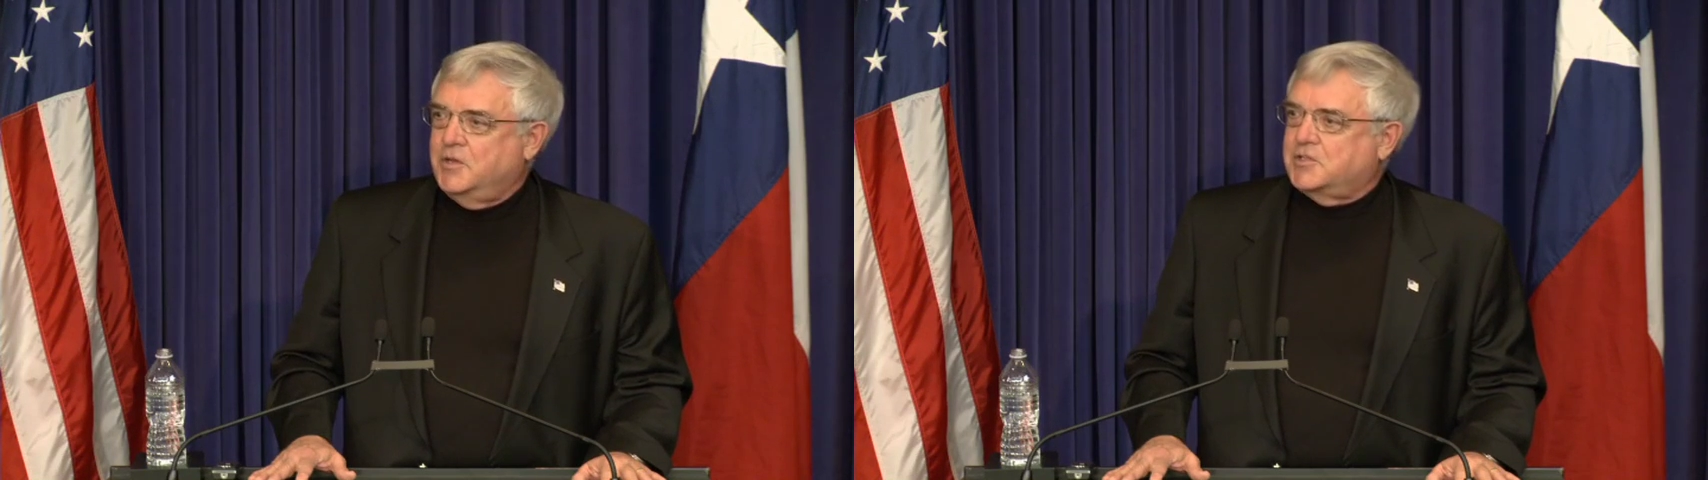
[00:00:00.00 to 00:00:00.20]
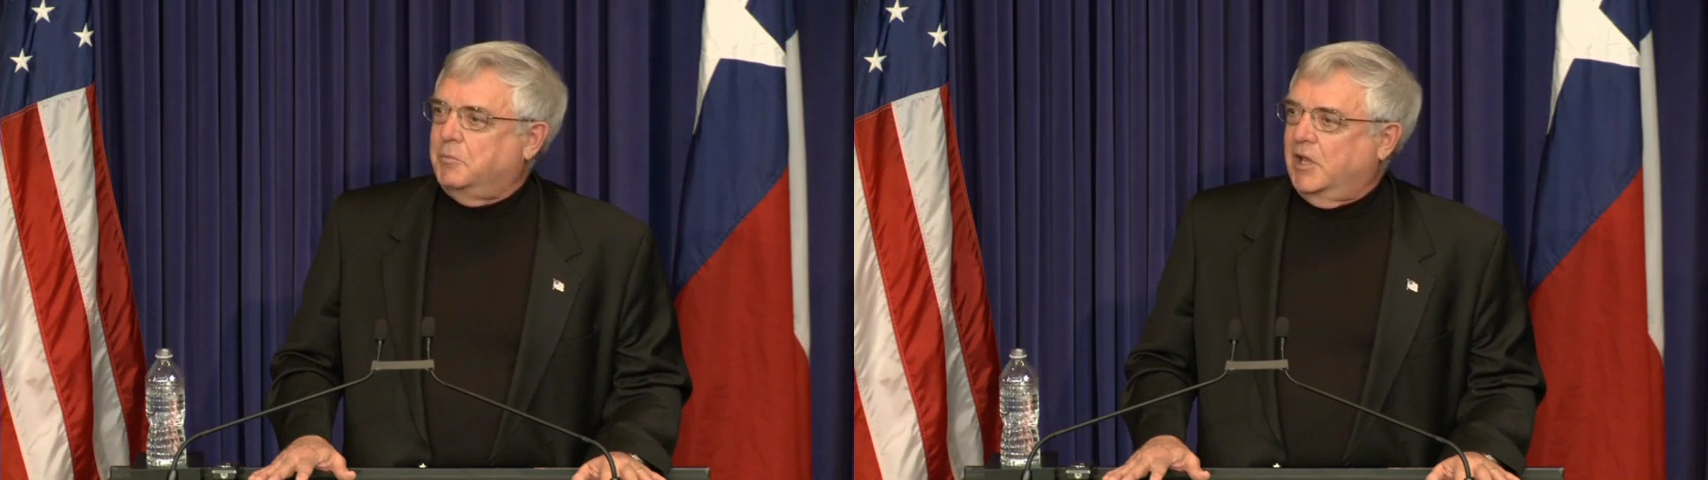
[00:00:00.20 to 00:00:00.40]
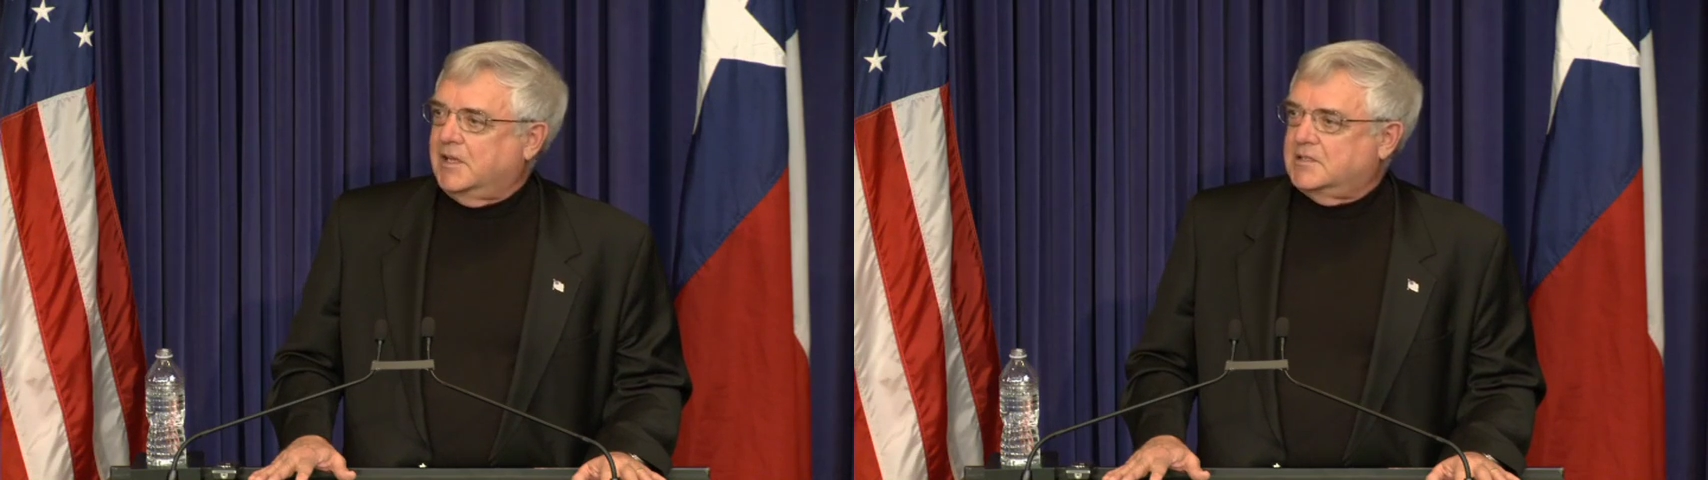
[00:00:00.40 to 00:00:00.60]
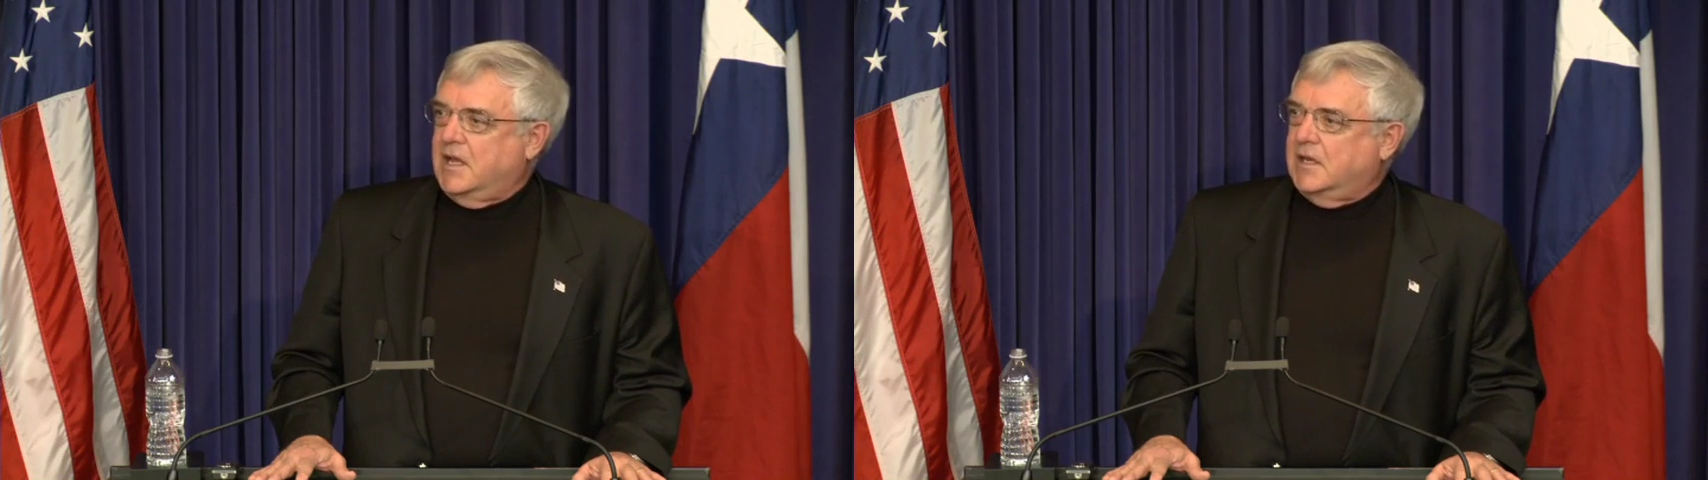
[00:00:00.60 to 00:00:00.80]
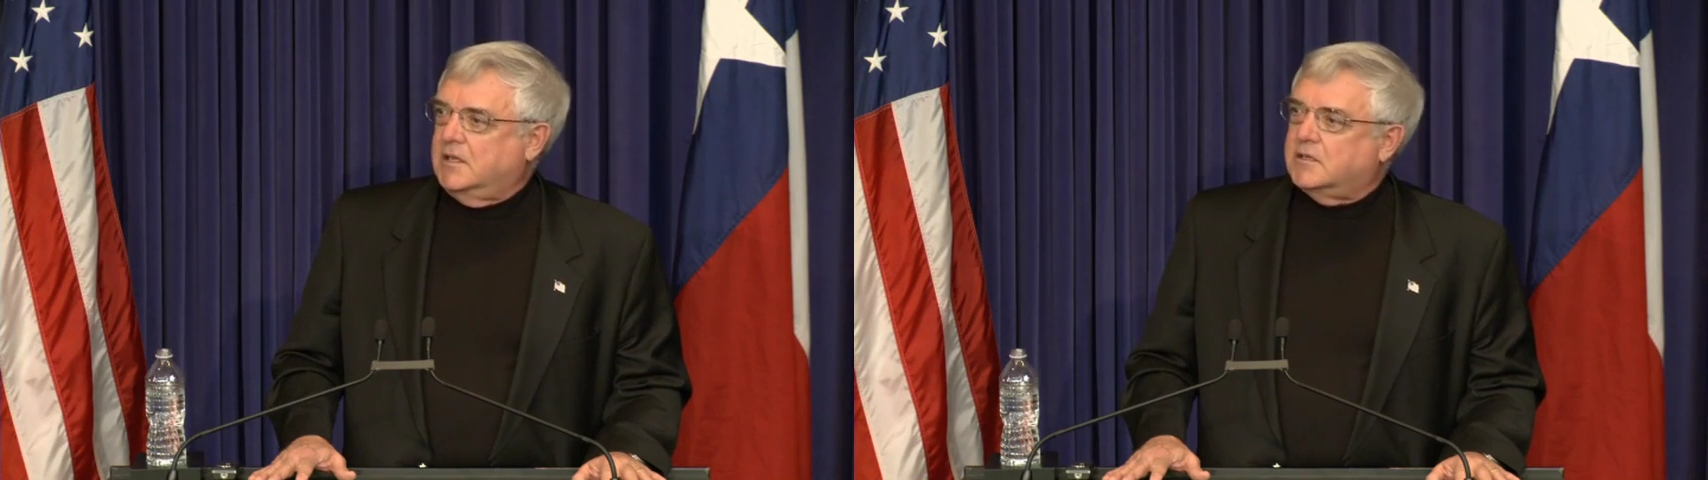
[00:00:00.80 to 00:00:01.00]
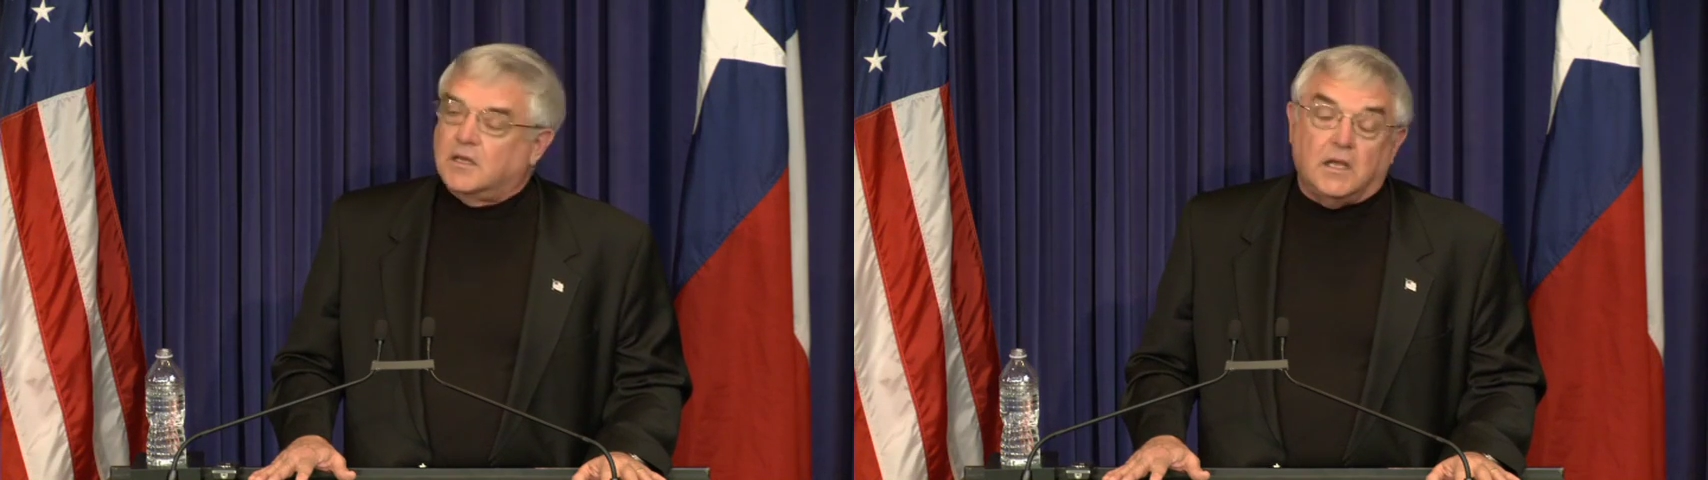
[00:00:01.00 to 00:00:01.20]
some legs on it,